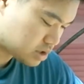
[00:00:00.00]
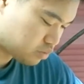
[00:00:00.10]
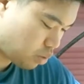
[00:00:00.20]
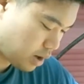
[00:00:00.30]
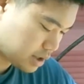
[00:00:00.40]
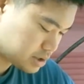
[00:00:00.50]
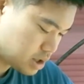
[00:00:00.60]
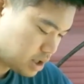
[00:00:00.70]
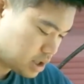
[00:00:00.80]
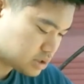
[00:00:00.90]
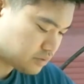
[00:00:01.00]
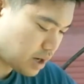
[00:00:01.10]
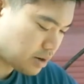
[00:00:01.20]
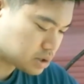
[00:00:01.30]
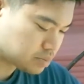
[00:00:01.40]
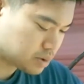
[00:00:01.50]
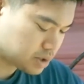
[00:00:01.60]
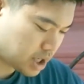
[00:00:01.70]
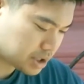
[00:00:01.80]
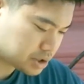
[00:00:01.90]
force, its various
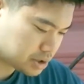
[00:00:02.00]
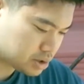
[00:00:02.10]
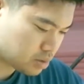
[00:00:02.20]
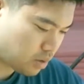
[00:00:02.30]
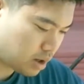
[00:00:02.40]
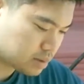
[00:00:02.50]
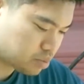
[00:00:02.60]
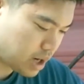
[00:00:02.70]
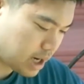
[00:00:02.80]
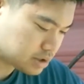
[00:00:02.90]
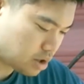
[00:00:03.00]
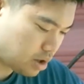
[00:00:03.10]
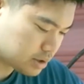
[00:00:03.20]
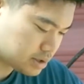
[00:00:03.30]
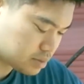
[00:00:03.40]
productions were impressed on his